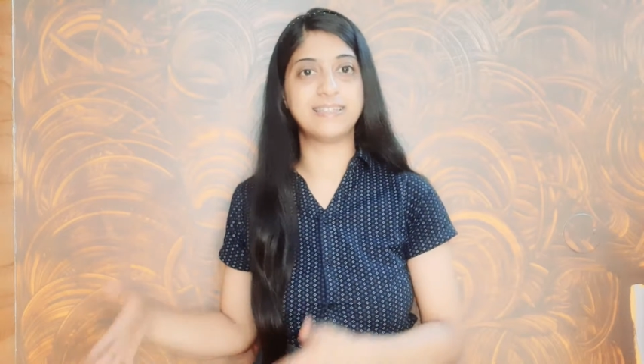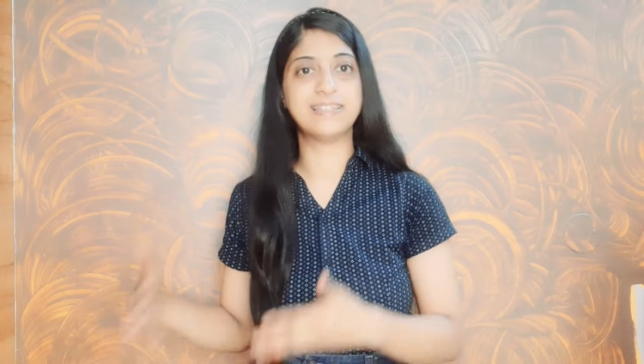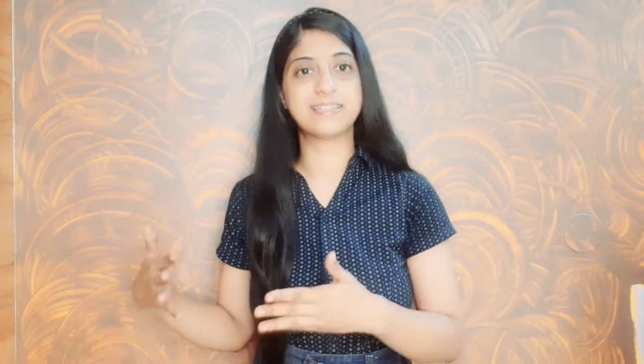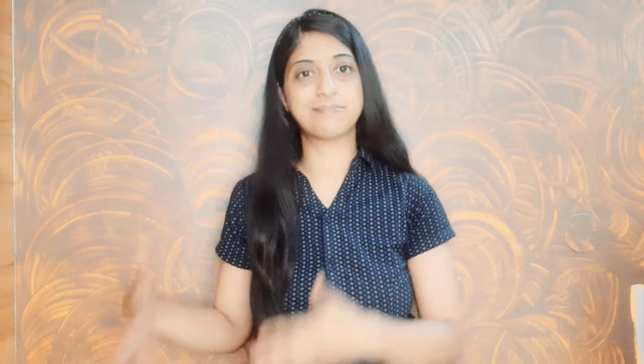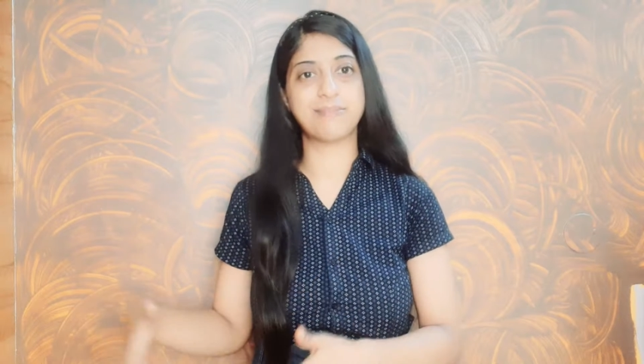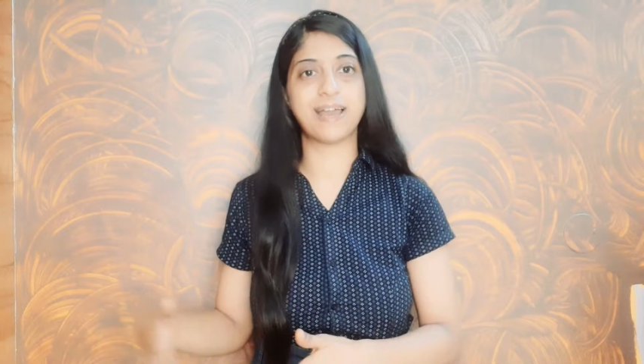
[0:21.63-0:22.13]

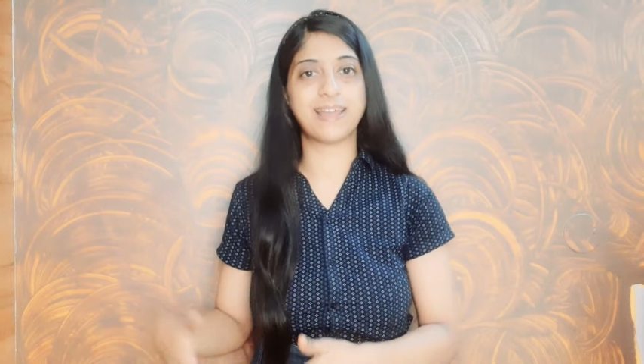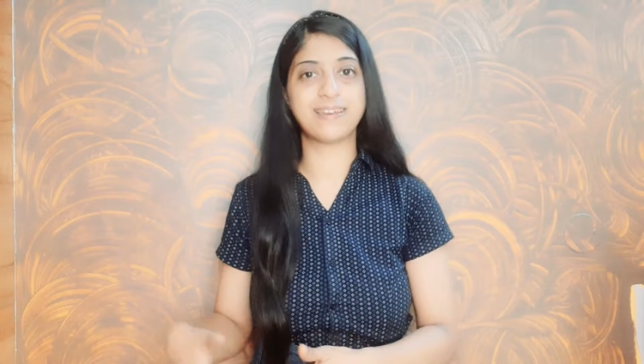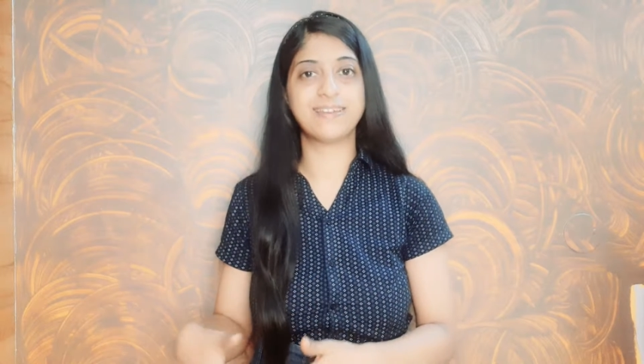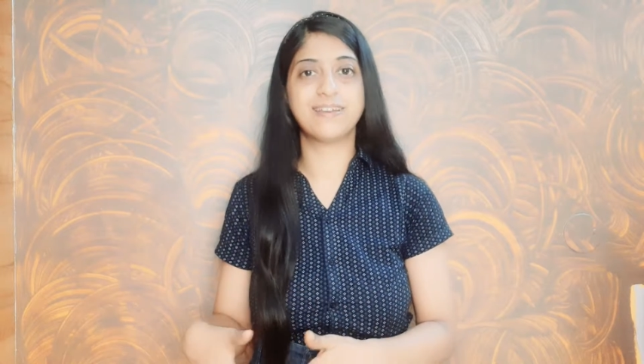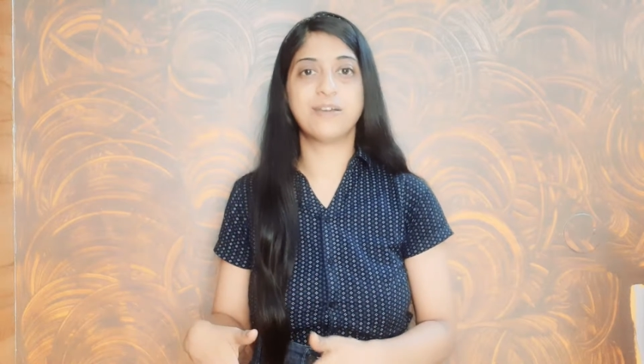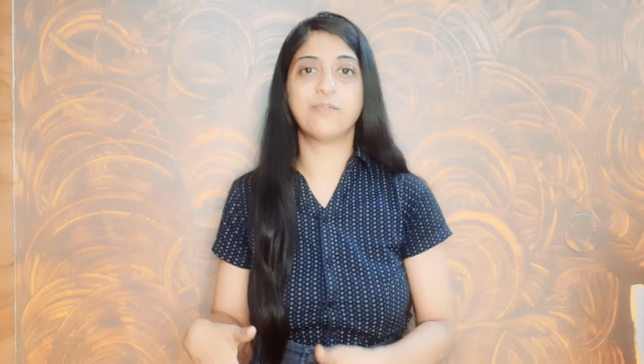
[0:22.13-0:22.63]
this man
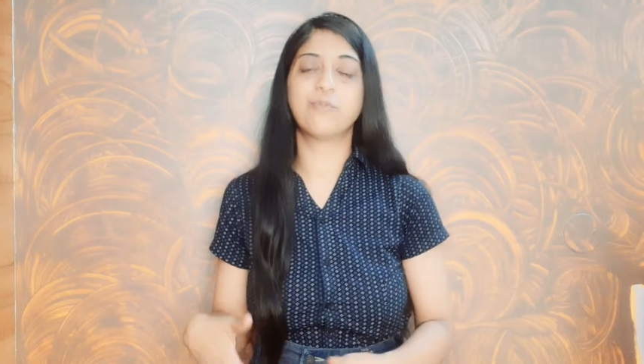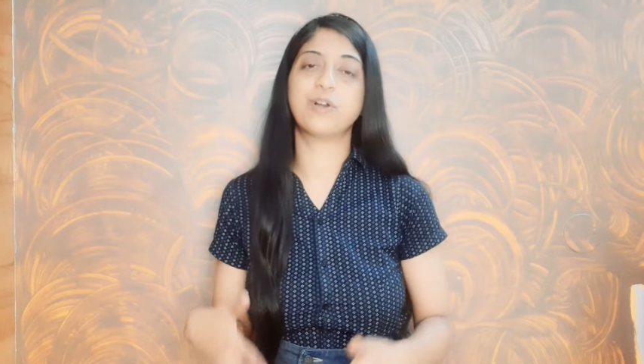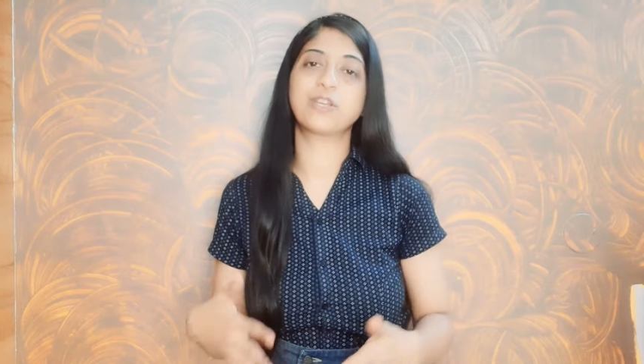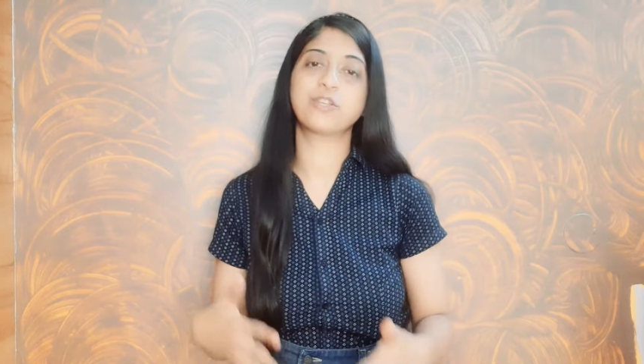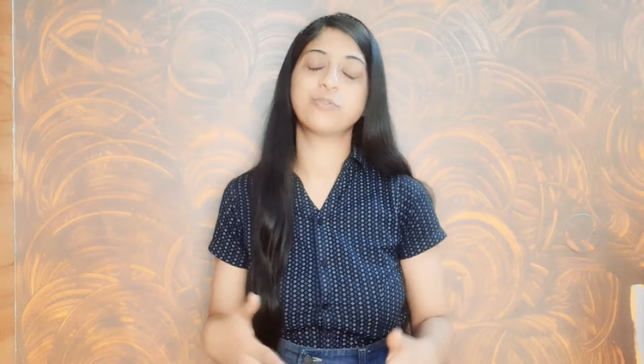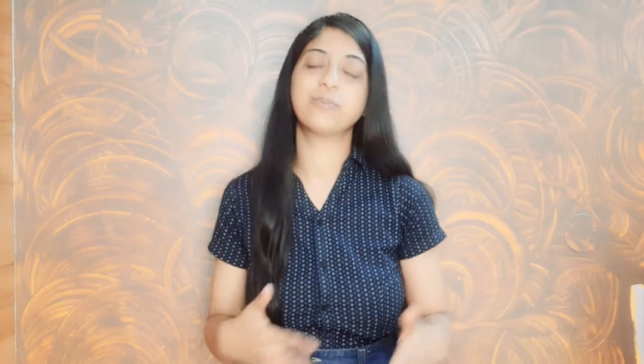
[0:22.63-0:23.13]

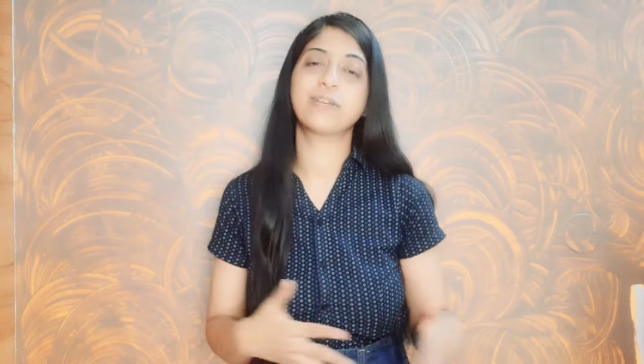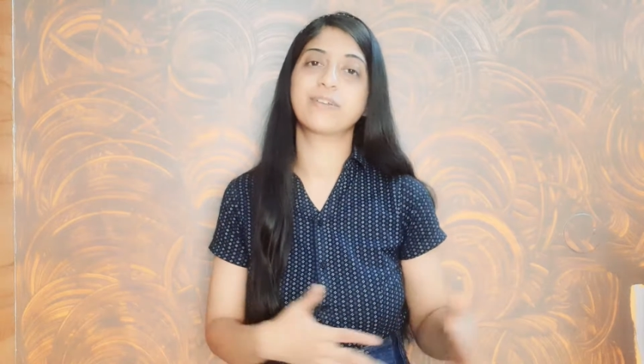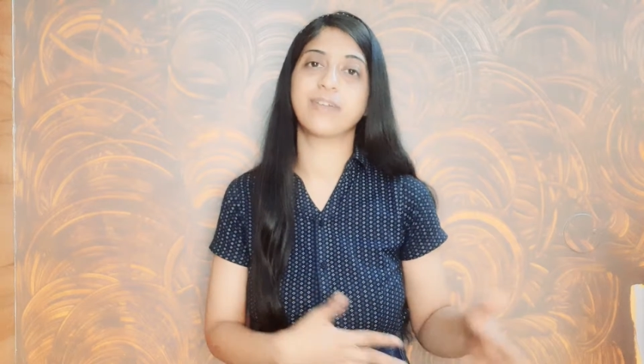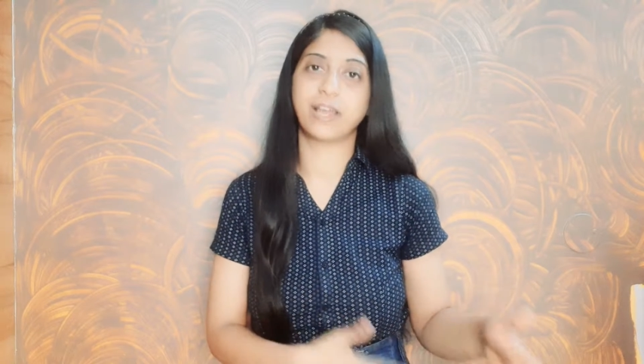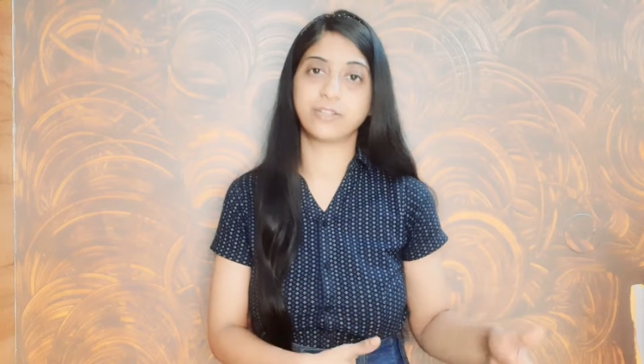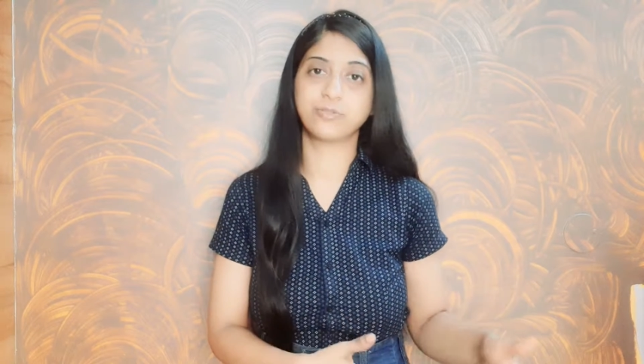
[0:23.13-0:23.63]
wanted to be a
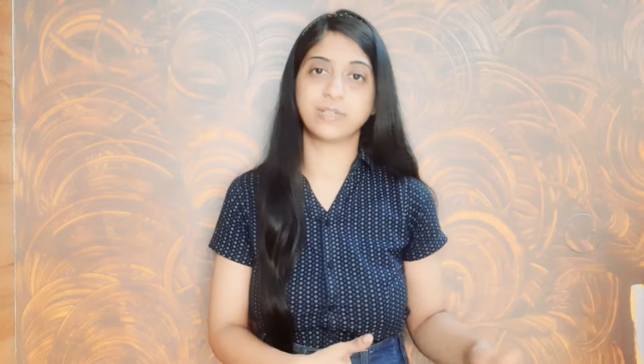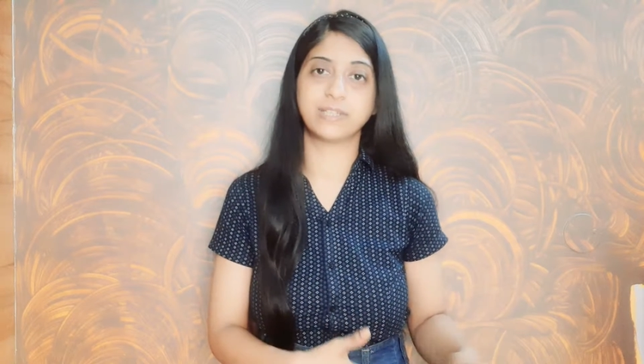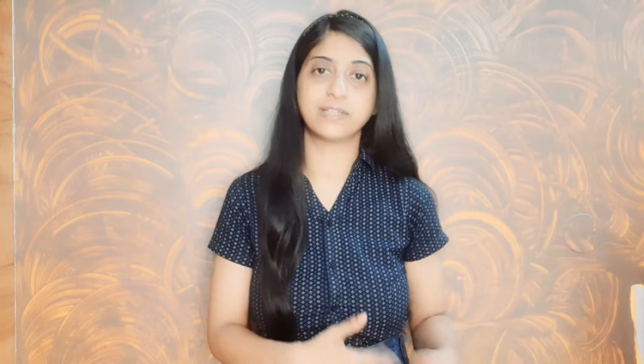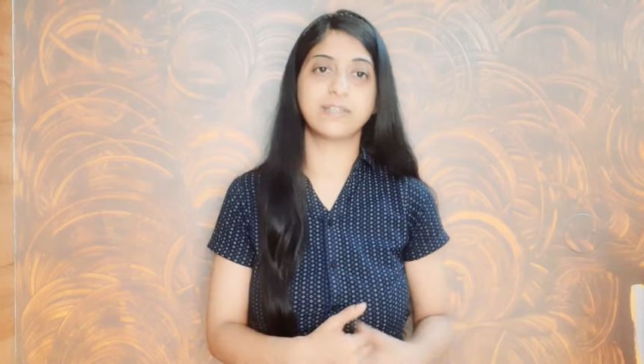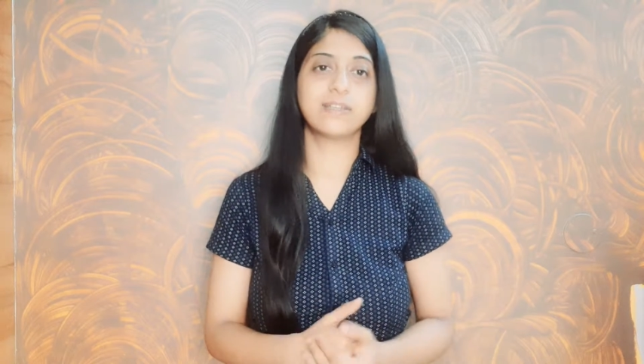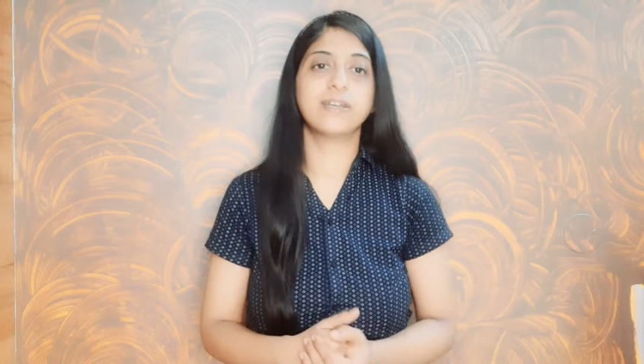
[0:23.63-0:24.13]

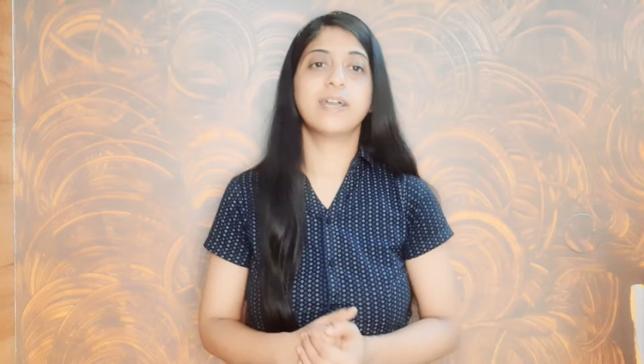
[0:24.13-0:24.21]
graduated